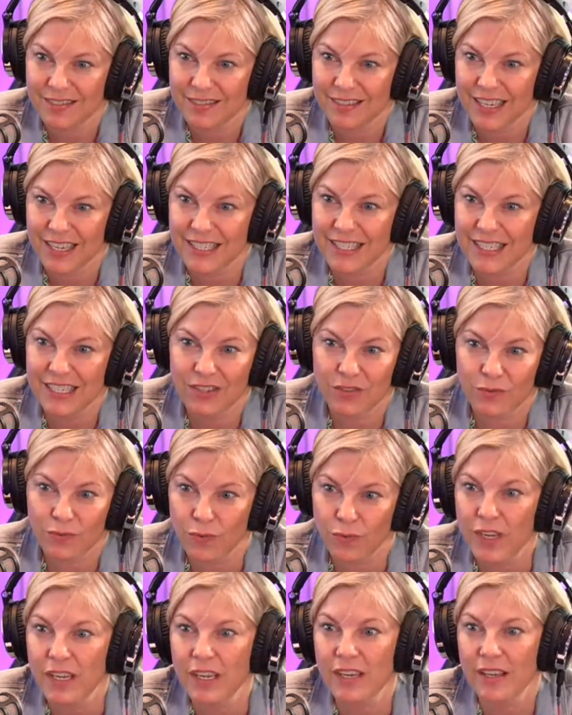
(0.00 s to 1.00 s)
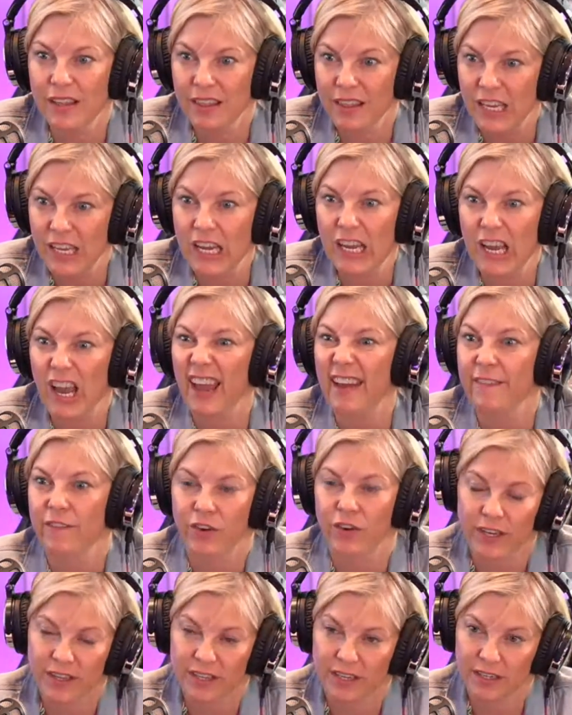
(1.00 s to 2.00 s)
I didn't rethink
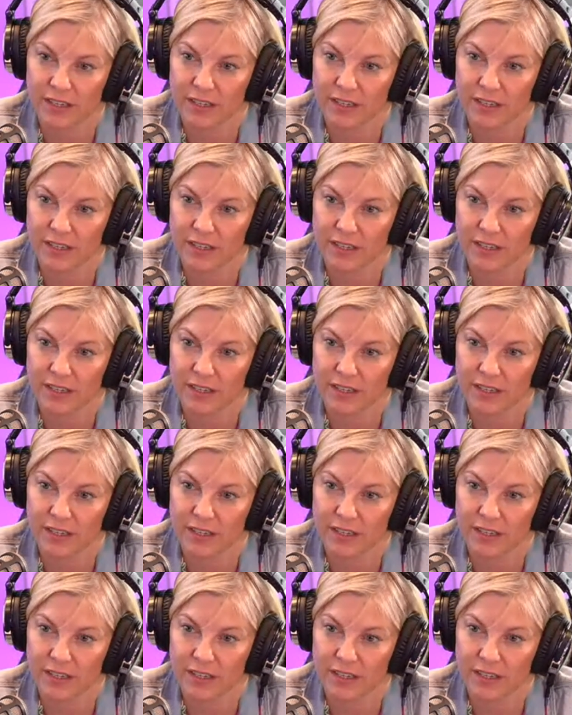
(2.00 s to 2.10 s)
everything.